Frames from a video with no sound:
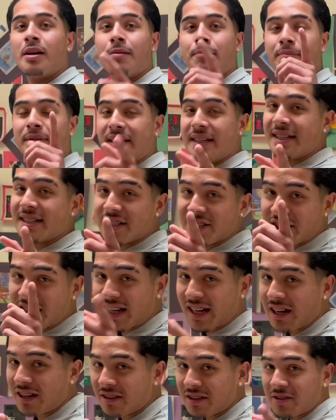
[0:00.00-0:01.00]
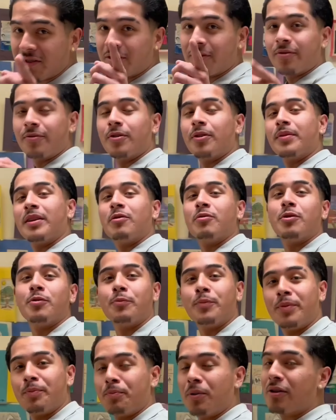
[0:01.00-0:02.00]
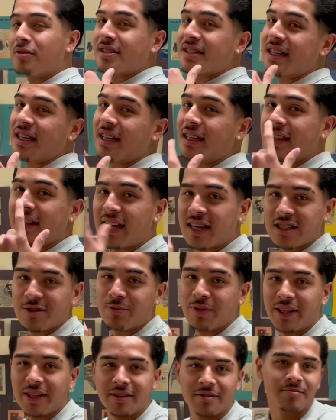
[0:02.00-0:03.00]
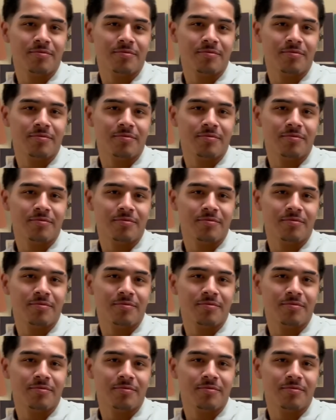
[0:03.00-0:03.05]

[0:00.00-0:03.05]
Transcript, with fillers: please check out the Google form that we'll be posting next week.